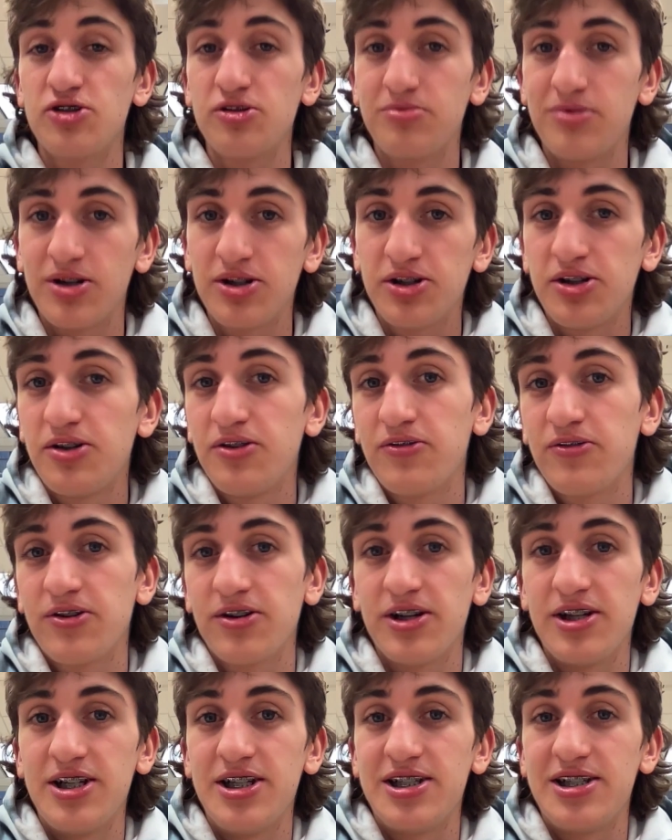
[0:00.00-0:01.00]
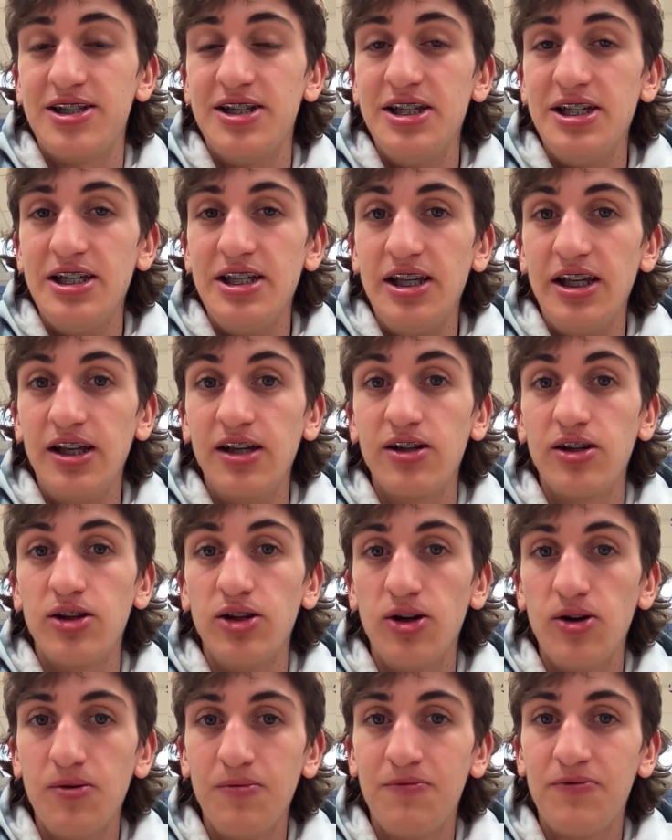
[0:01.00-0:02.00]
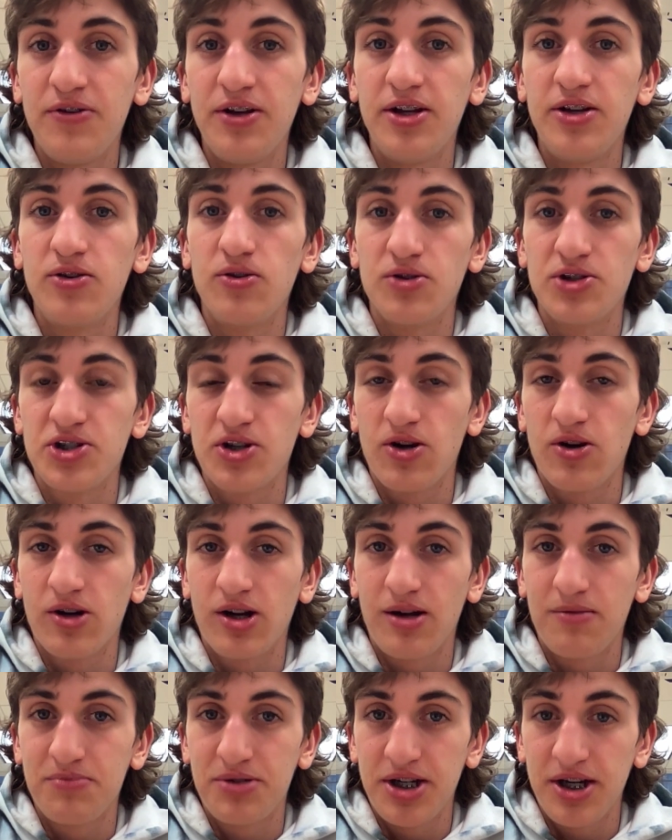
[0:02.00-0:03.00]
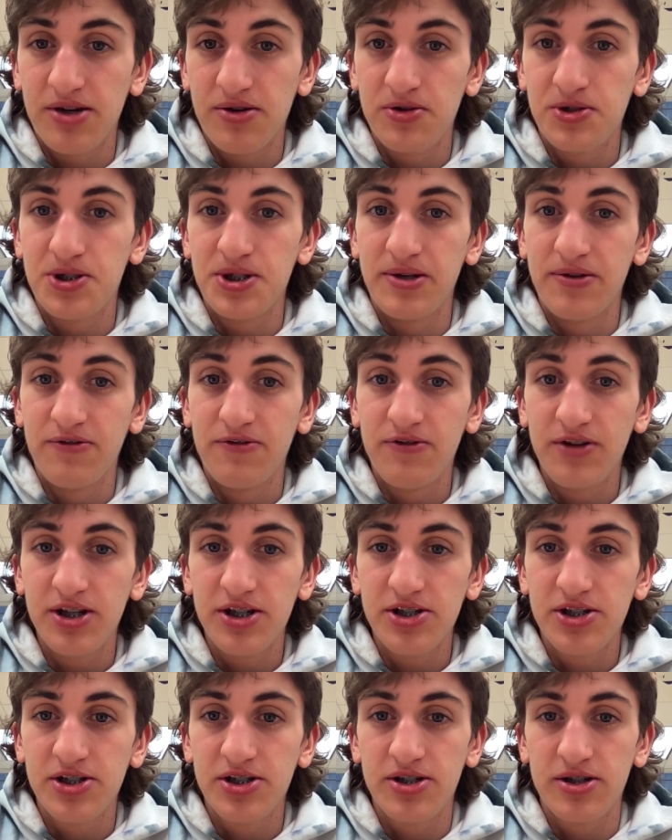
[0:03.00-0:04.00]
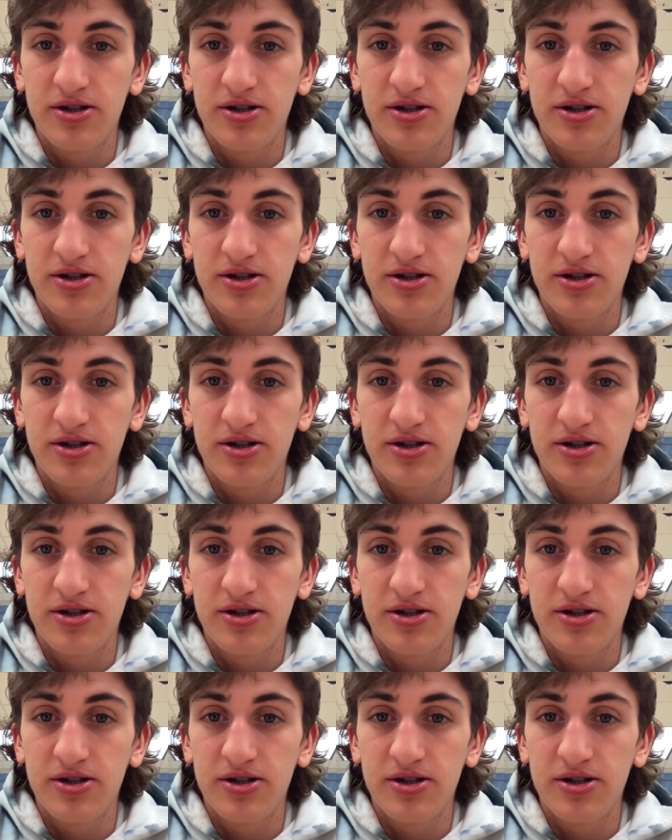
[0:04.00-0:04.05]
group I'll go over is the lobe-finned or sarcopterygian fish,